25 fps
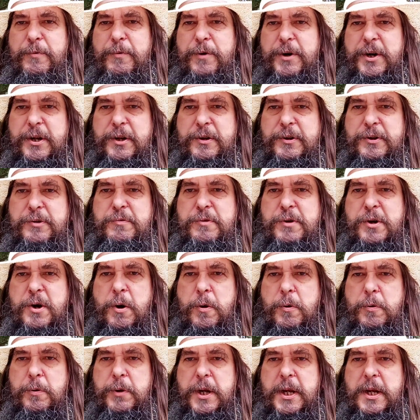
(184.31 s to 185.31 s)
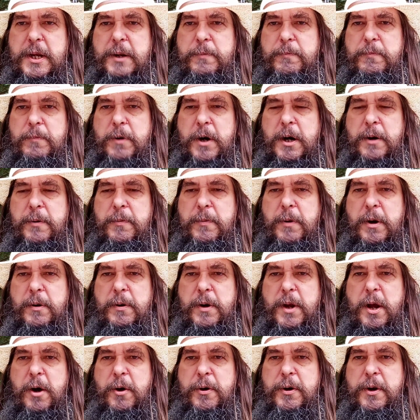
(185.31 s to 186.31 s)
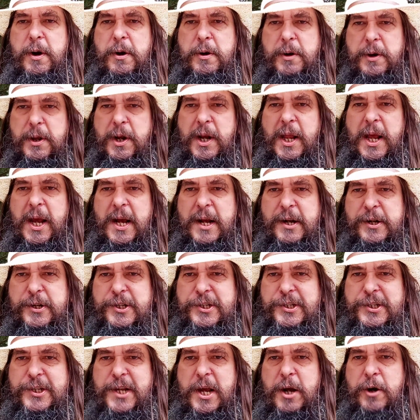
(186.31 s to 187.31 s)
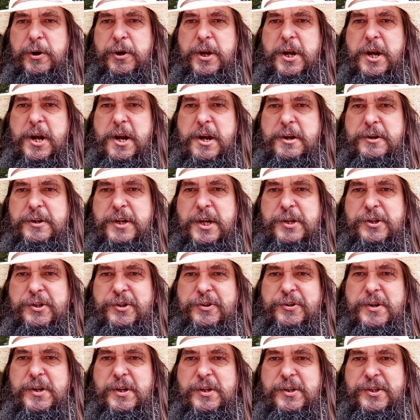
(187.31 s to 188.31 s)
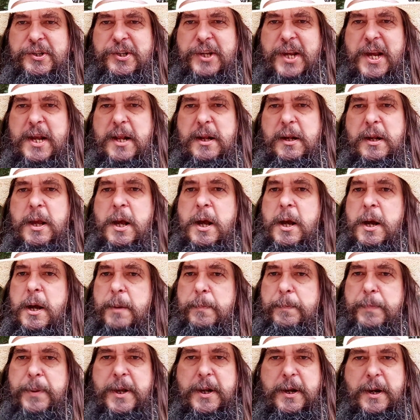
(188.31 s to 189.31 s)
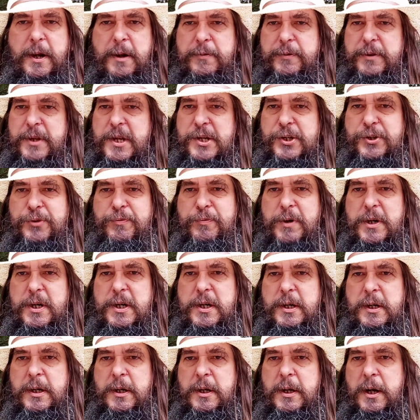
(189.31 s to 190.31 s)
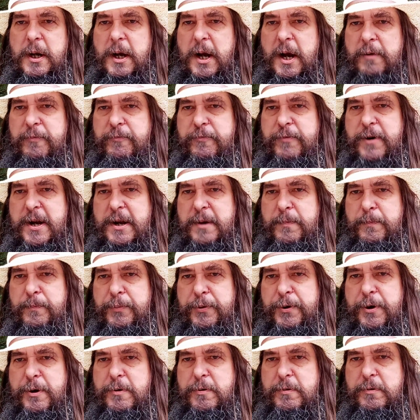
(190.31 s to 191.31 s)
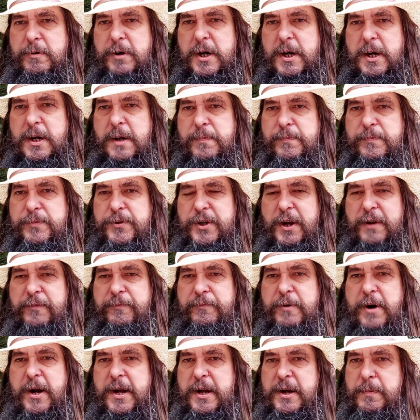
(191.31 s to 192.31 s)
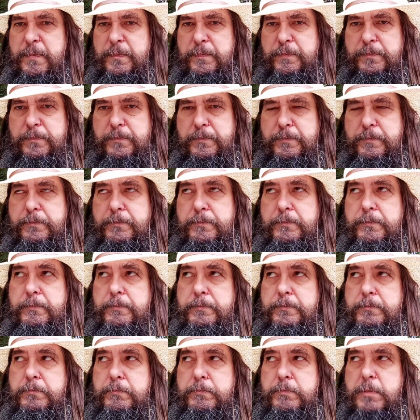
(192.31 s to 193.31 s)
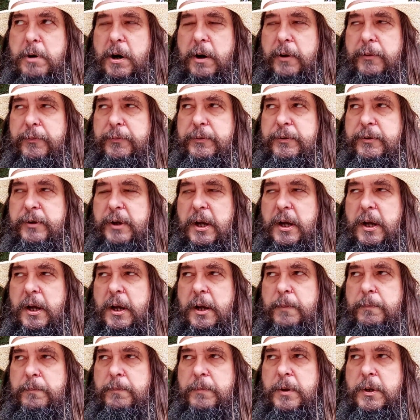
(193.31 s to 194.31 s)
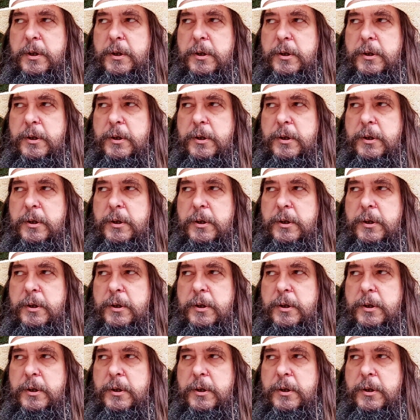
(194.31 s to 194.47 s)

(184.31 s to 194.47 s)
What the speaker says: you want to do coding and on a large scale, on an industrial scale. But on this one, I've written programs. I've written one